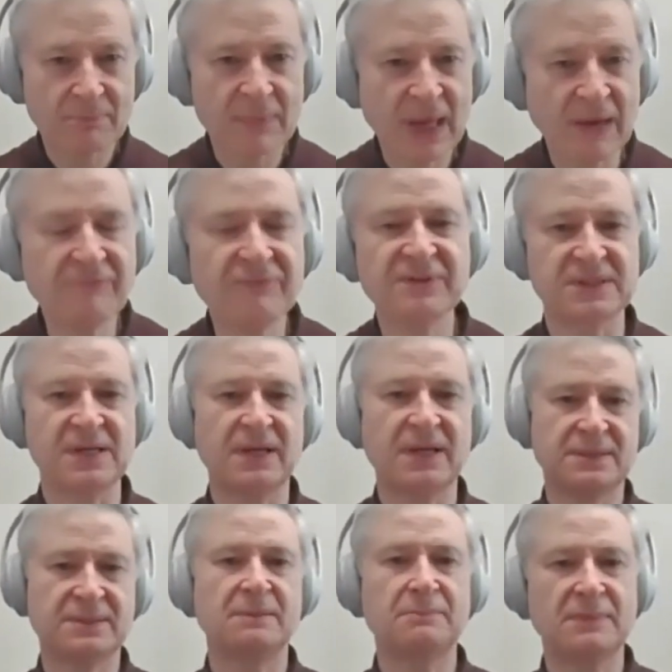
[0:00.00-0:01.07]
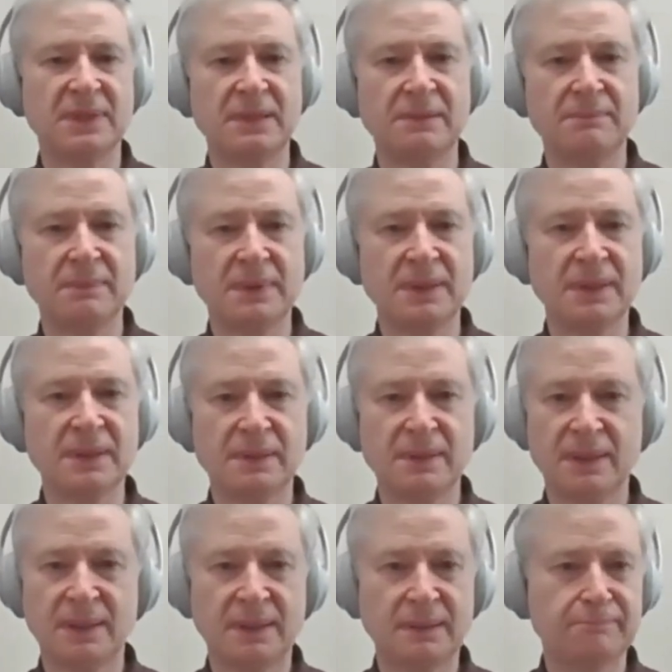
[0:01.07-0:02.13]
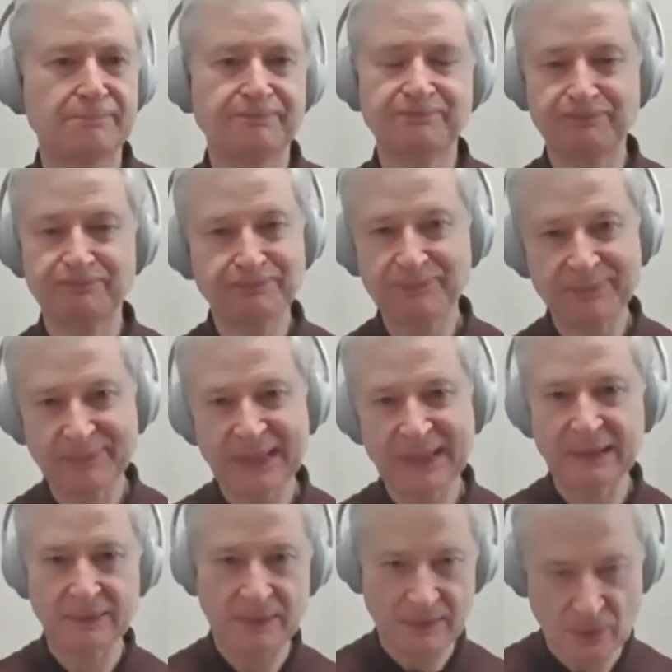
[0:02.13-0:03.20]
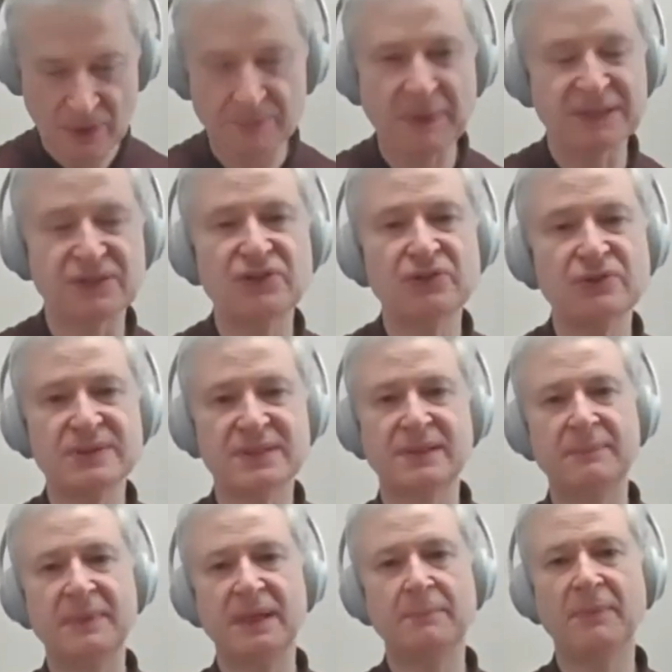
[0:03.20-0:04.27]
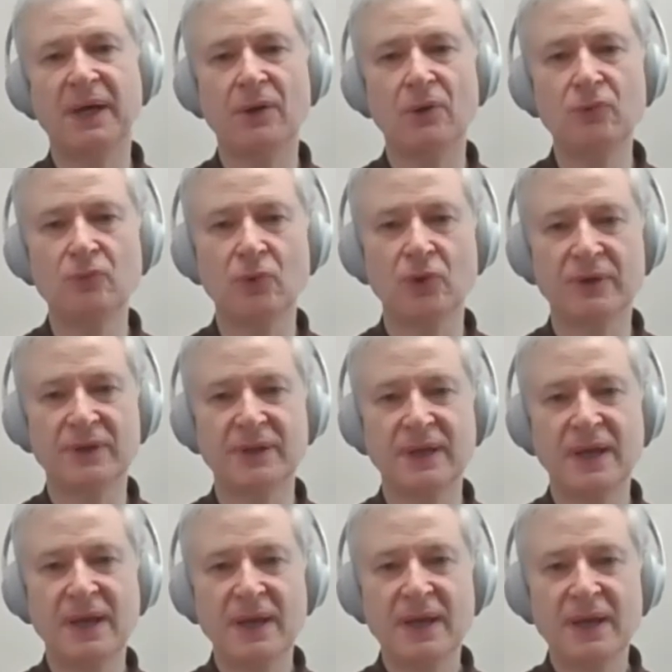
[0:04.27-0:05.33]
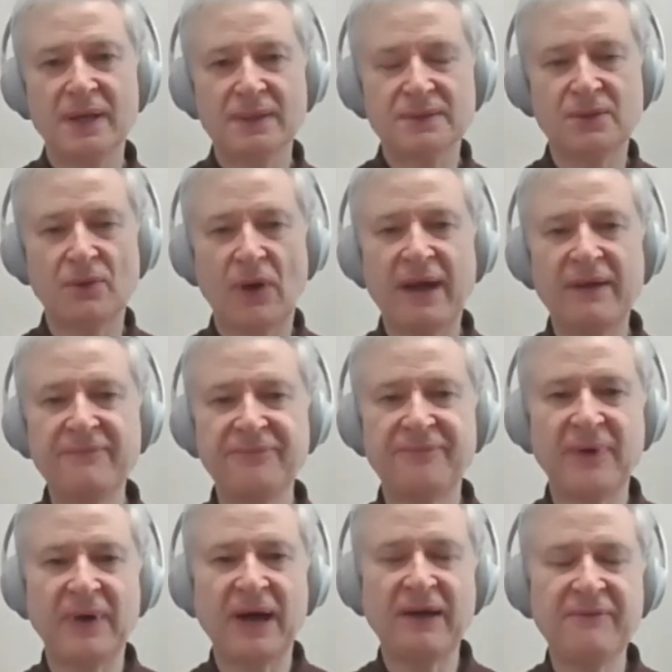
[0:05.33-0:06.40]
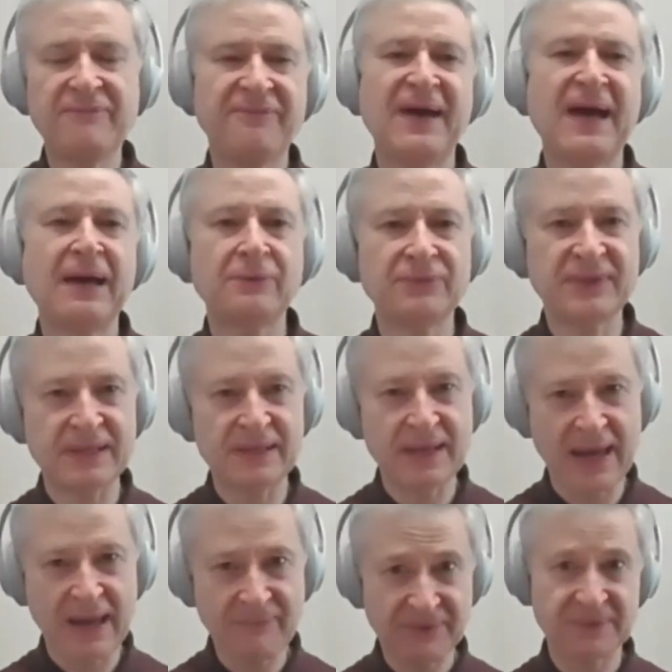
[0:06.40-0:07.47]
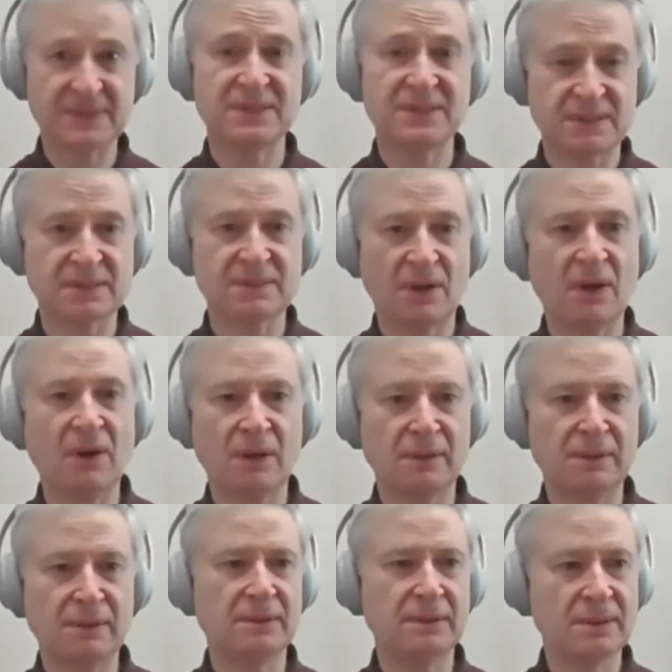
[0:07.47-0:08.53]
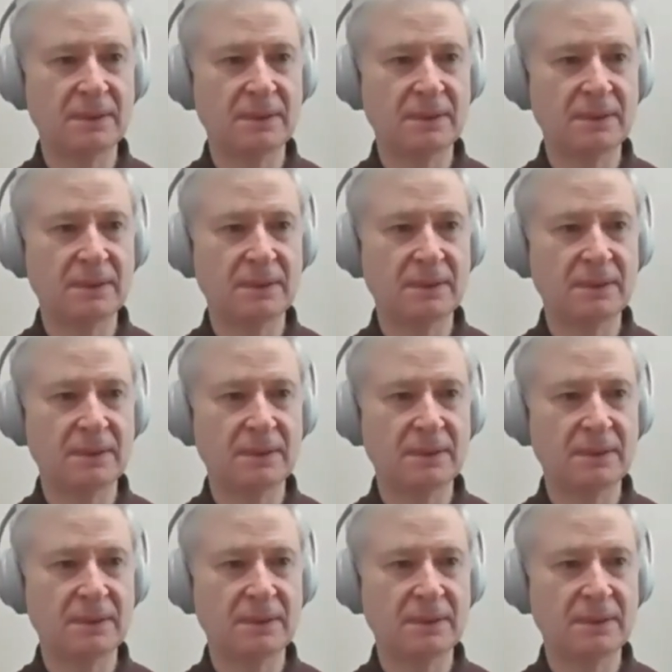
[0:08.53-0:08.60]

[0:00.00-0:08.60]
emphasize them in, in um, with my students and in, in my own work. So I've I've found the emphasis on